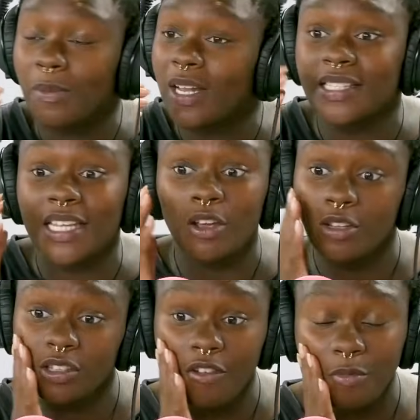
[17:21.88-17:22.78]
People are
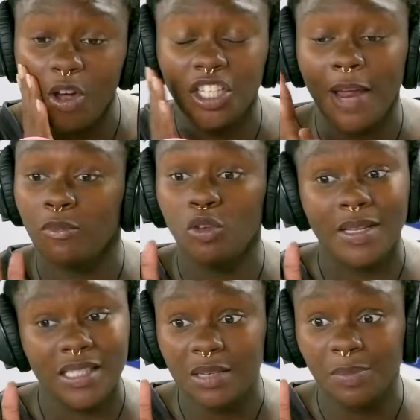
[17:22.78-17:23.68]
saying, sophomore,
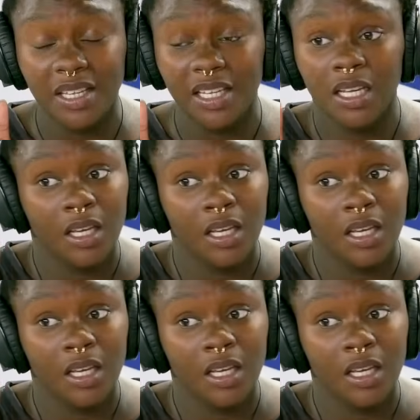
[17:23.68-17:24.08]
shame, you mustn't